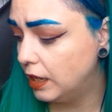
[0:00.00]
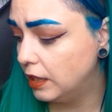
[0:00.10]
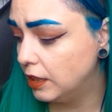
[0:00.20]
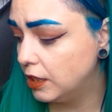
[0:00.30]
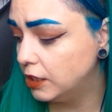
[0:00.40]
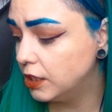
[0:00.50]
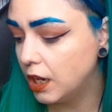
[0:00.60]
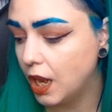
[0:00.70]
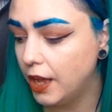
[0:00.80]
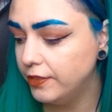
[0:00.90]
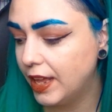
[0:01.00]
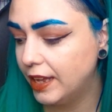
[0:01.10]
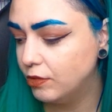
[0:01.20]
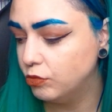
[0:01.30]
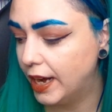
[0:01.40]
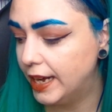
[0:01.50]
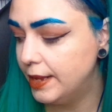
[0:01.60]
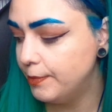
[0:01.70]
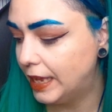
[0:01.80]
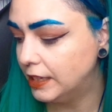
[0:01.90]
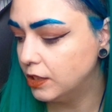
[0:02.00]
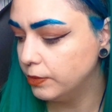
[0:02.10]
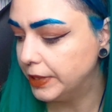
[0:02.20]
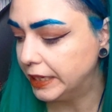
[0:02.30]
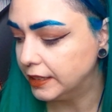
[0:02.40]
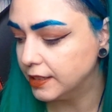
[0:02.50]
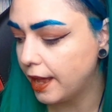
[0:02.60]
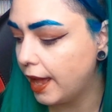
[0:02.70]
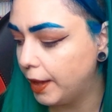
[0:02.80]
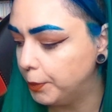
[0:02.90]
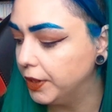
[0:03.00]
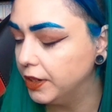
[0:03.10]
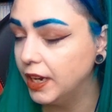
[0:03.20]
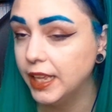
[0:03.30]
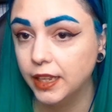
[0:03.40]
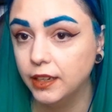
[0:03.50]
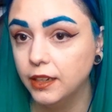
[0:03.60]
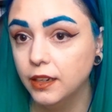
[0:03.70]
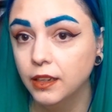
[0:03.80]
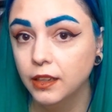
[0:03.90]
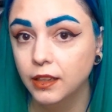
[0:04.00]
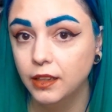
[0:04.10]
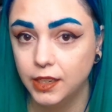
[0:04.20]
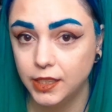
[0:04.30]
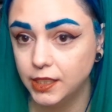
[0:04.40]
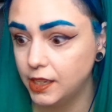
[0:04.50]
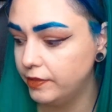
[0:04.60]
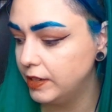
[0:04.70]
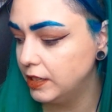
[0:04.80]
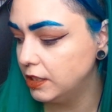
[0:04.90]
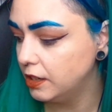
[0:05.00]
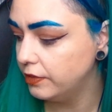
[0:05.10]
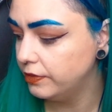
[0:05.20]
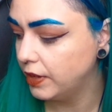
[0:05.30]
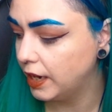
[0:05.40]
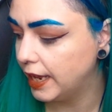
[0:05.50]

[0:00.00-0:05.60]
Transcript: There's a lot of like really messed up things that happen in this series so far.